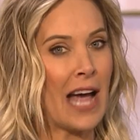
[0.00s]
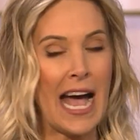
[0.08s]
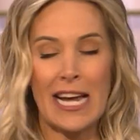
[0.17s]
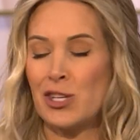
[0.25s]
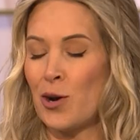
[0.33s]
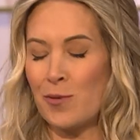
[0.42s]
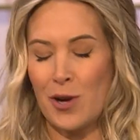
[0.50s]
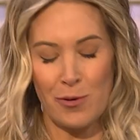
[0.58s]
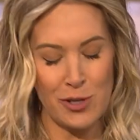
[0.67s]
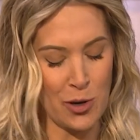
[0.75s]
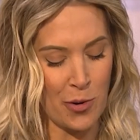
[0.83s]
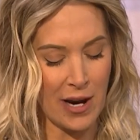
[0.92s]
Took, I don't know. I
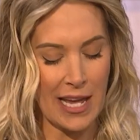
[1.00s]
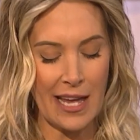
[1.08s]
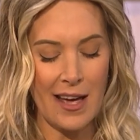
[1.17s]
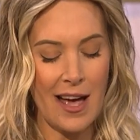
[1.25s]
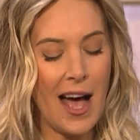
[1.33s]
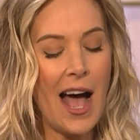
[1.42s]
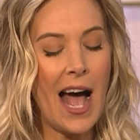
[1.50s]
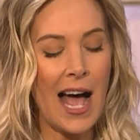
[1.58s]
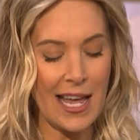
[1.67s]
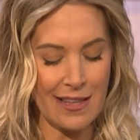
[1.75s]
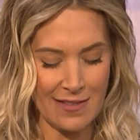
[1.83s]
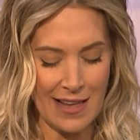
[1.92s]
was Tori. looking under the desk.
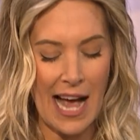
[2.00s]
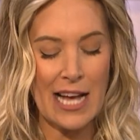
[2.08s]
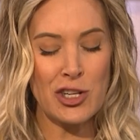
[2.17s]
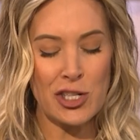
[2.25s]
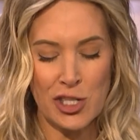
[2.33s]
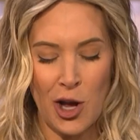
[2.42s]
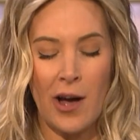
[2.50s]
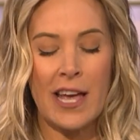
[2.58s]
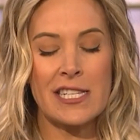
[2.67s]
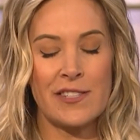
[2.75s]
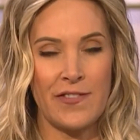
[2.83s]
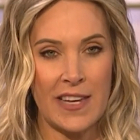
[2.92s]
I, did? I just saw
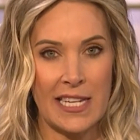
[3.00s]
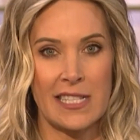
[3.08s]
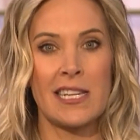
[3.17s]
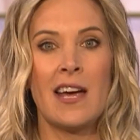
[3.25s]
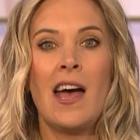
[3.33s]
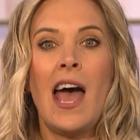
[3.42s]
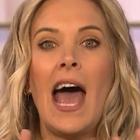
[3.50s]
yes. his feet.